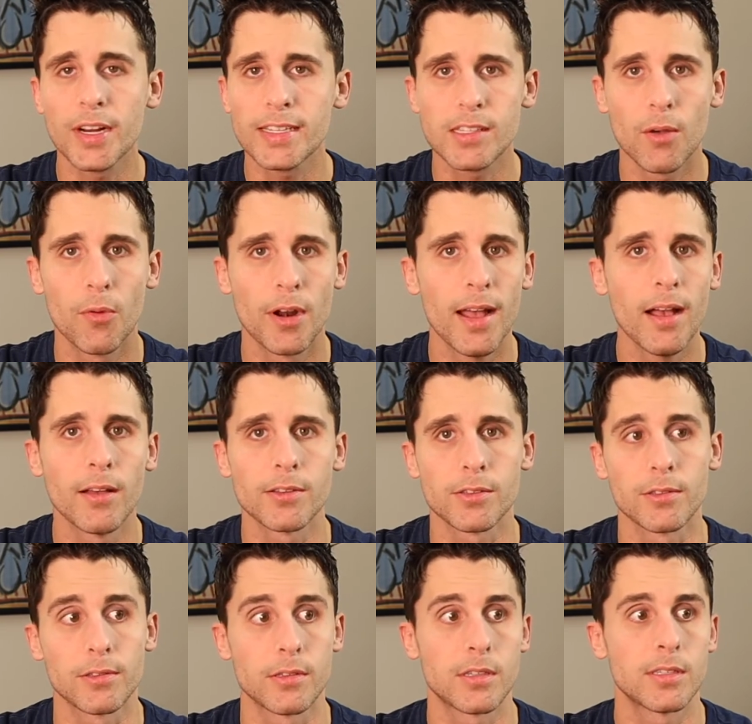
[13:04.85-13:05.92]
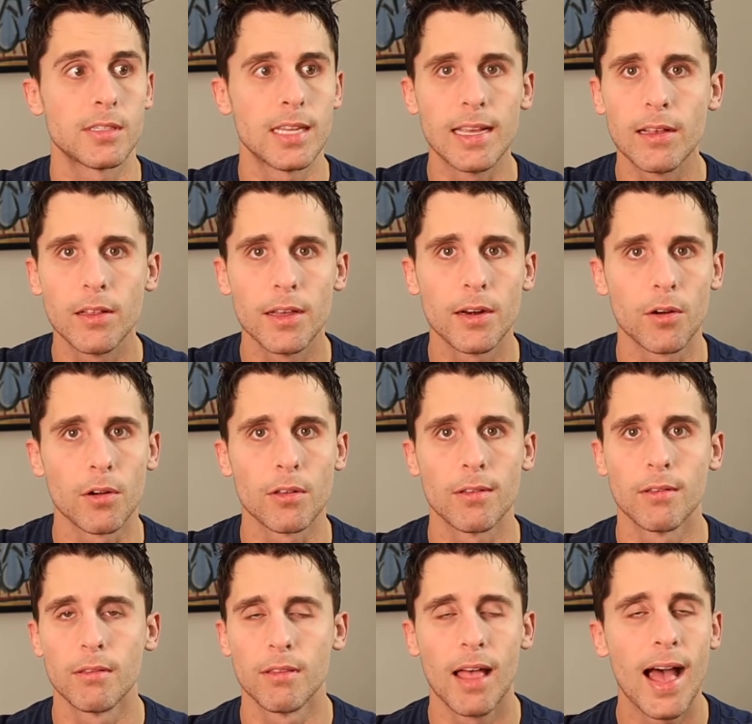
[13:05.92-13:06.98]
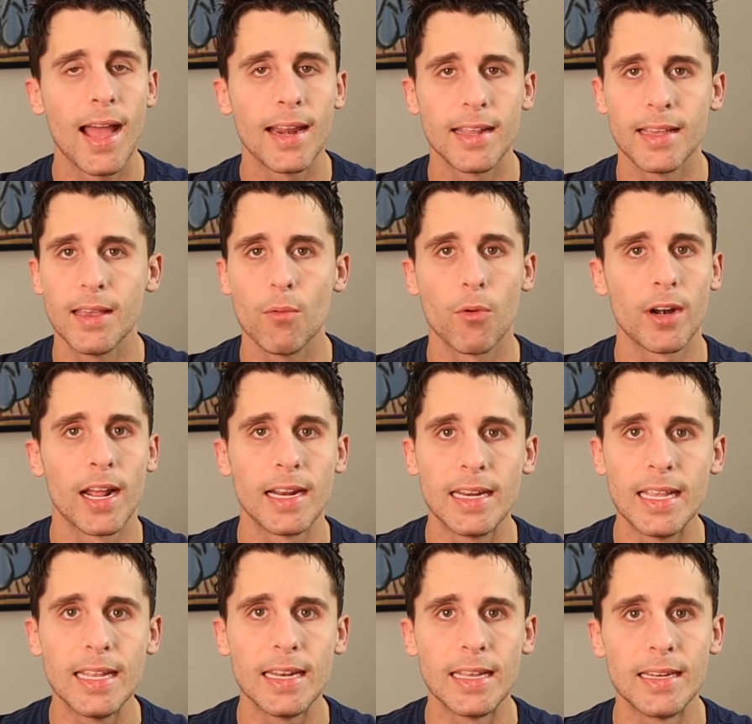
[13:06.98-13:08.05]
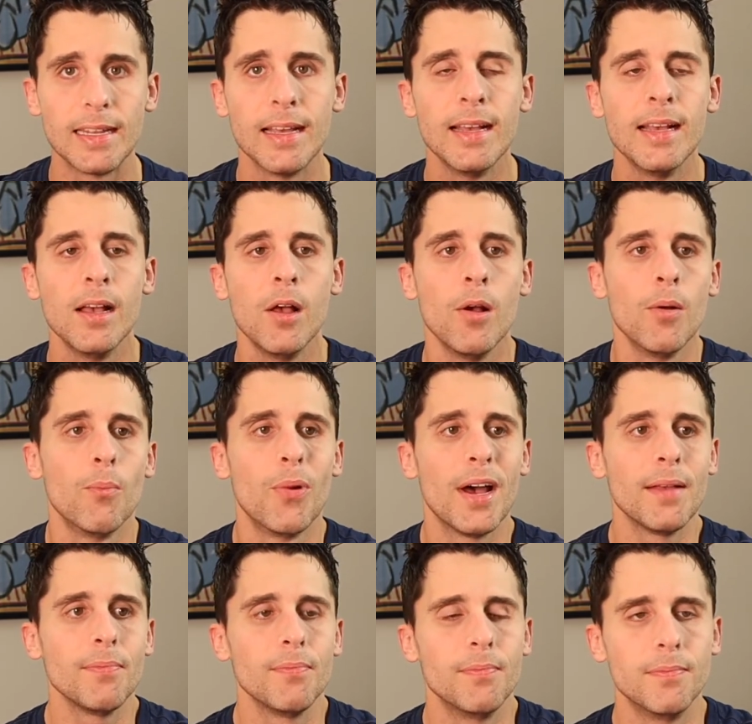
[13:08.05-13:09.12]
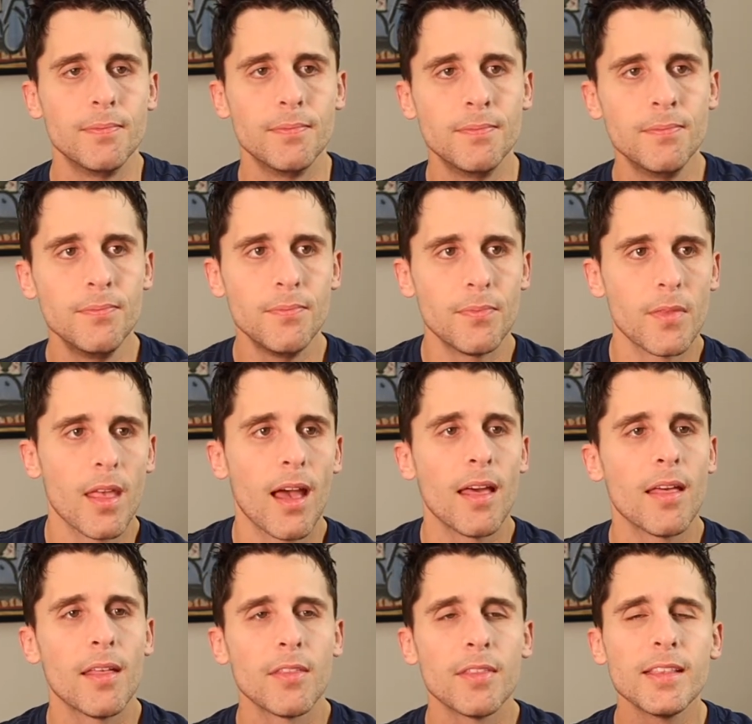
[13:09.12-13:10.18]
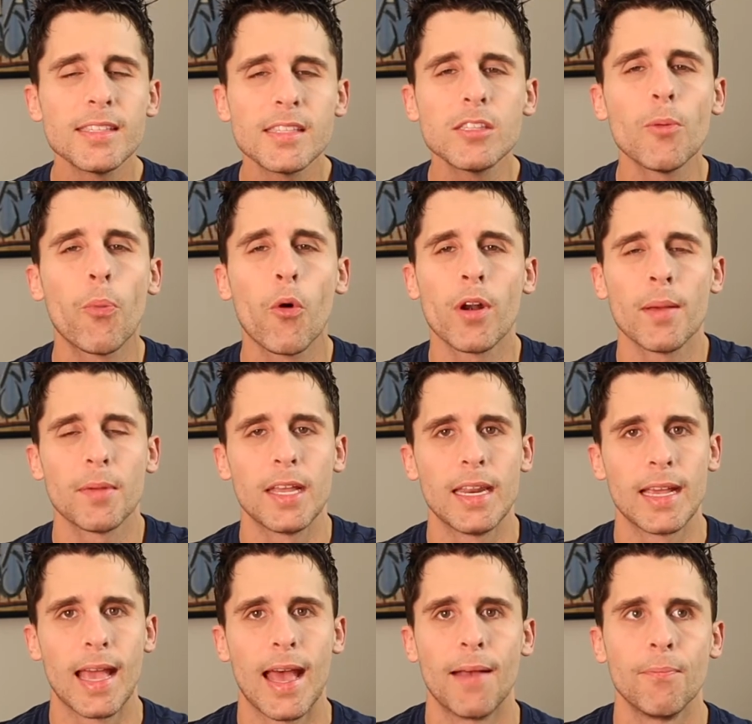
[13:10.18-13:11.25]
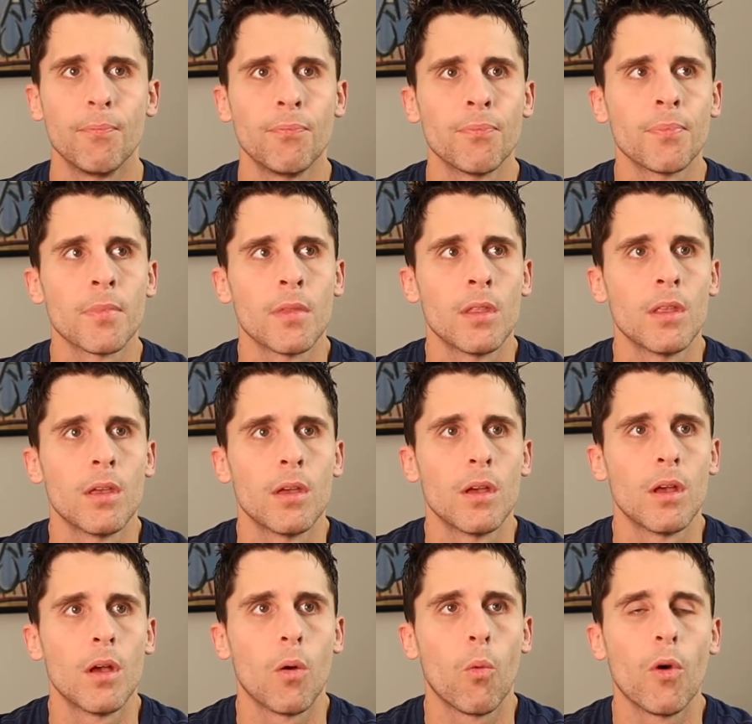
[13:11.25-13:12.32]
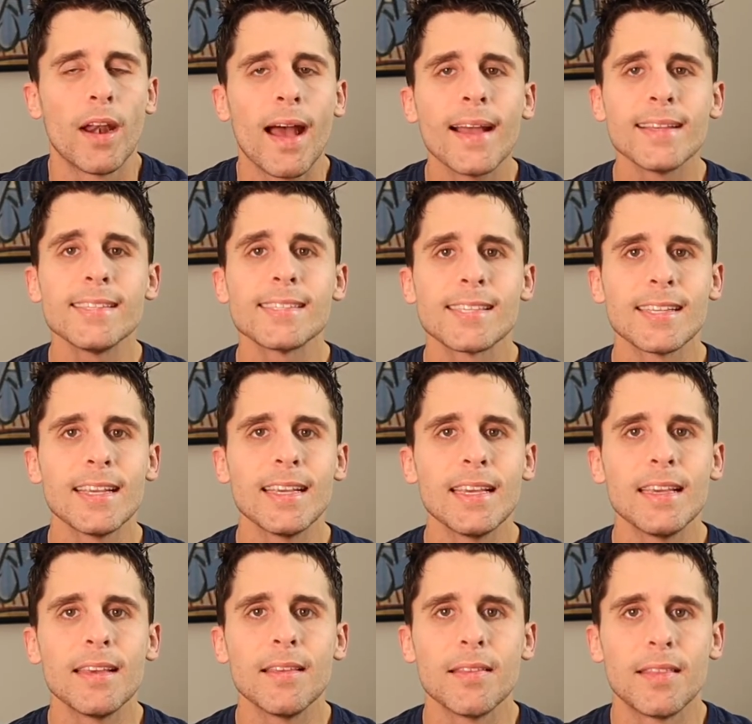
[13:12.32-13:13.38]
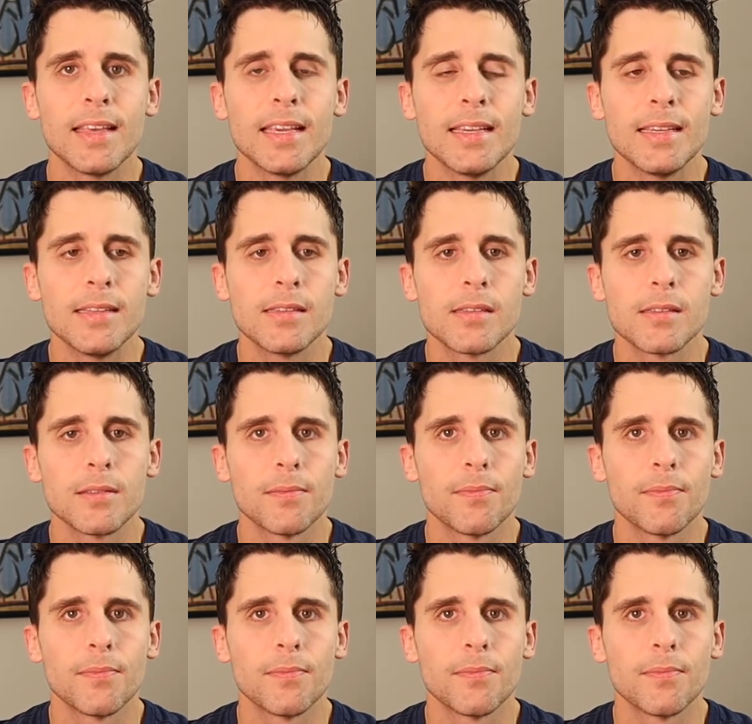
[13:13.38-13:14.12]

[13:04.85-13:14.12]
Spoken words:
someone else or steal it or lie to get what I needed. But this is the point I'm getting at. When I see these